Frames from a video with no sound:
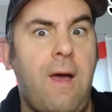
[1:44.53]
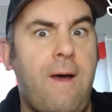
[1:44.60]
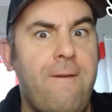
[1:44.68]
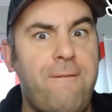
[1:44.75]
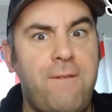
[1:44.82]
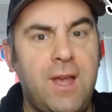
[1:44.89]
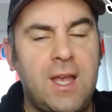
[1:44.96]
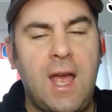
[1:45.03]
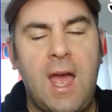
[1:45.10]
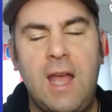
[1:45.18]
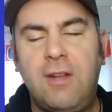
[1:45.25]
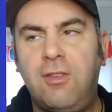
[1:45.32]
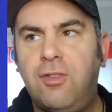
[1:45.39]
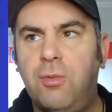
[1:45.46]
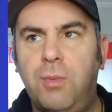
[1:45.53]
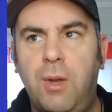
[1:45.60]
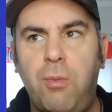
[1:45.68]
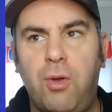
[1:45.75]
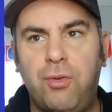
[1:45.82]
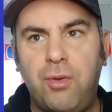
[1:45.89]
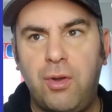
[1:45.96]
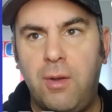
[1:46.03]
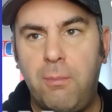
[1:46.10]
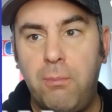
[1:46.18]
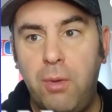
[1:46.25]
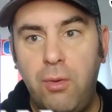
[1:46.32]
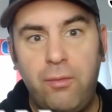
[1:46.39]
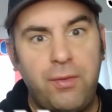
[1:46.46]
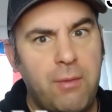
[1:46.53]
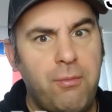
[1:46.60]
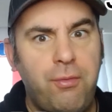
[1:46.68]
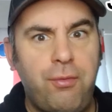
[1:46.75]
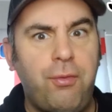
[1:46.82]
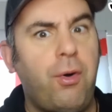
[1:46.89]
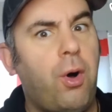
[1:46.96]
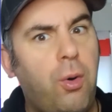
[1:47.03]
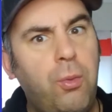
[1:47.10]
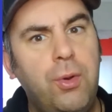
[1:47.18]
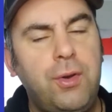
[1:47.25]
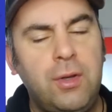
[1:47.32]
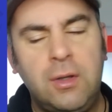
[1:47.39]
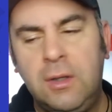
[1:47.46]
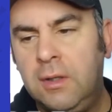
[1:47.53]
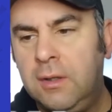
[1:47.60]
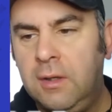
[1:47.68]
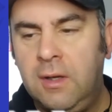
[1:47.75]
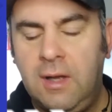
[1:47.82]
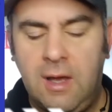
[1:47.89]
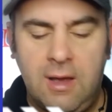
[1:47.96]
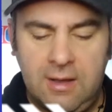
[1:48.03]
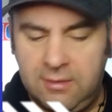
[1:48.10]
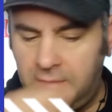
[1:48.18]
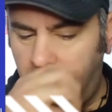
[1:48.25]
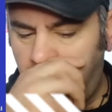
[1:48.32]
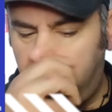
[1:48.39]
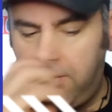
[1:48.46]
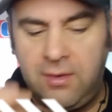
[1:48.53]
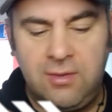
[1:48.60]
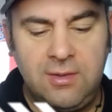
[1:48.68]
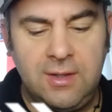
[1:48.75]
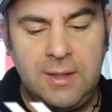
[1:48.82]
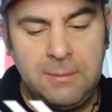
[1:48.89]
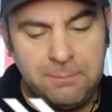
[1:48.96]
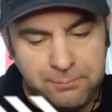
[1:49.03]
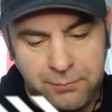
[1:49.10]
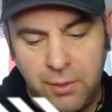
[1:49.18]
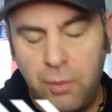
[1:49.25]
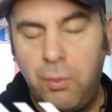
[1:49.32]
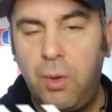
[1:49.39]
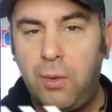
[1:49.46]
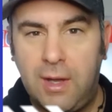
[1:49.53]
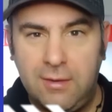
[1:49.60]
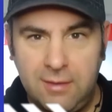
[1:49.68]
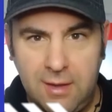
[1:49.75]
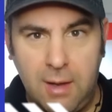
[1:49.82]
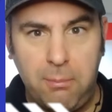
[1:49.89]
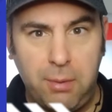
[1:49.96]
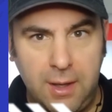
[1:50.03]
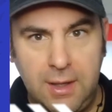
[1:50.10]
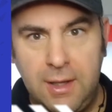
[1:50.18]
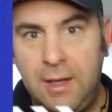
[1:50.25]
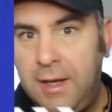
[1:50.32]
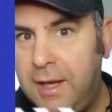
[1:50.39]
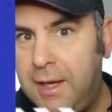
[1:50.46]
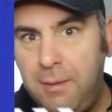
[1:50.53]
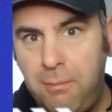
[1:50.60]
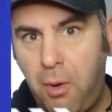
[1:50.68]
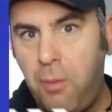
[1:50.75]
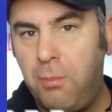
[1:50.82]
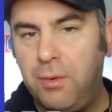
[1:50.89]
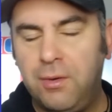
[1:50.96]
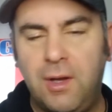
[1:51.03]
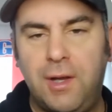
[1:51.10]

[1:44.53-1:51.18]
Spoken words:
a figurehead, somebody what's going to move them forward, as obviously we'll get to that player in a moment.